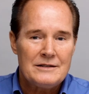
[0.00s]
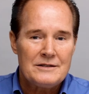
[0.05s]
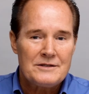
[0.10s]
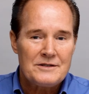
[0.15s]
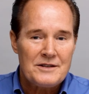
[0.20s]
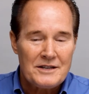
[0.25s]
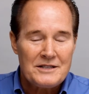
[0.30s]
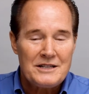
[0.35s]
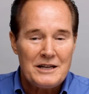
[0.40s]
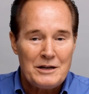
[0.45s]

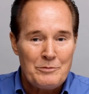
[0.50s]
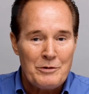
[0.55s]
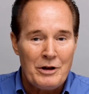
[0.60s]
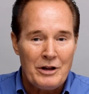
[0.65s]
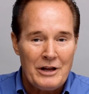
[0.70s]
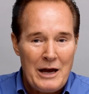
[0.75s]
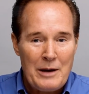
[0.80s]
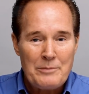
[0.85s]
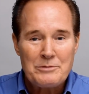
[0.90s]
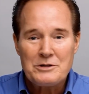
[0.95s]
16
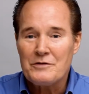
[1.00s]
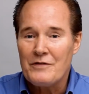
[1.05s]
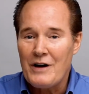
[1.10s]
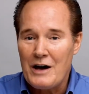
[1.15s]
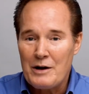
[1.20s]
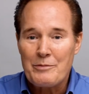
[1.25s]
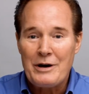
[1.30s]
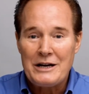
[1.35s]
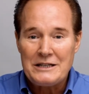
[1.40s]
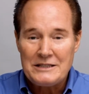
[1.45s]
milliamps
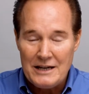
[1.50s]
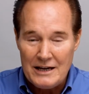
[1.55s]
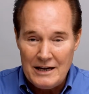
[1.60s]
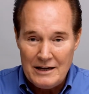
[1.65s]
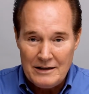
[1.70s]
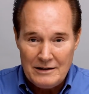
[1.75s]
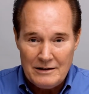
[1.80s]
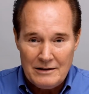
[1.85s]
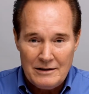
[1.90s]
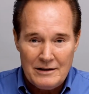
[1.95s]
divided by
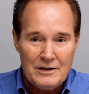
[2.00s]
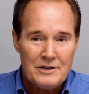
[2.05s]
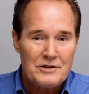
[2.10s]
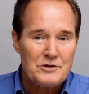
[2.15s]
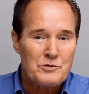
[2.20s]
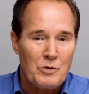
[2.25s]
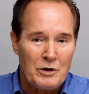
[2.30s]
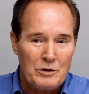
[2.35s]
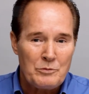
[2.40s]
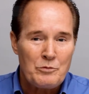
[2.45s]
10 is
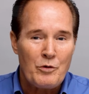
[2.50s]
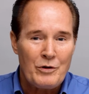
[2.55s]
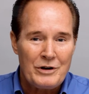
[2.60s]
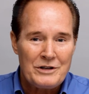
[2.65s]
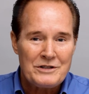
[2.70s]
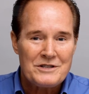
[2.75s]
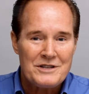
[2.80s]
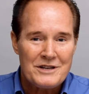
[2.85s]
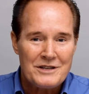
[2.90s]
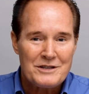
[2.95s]
1.6
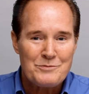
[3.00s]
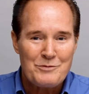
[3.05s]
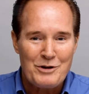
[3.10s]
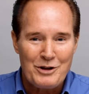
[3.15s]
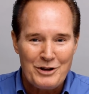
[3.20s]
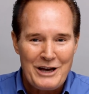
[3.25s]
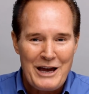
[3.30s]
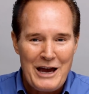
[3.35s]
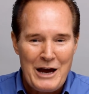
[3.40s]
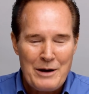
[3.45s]

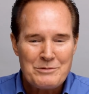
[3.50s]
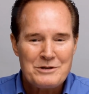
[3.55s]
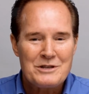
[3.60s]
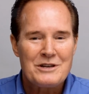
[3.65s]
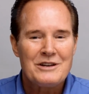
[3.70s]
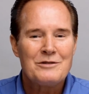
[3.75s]
milliamps.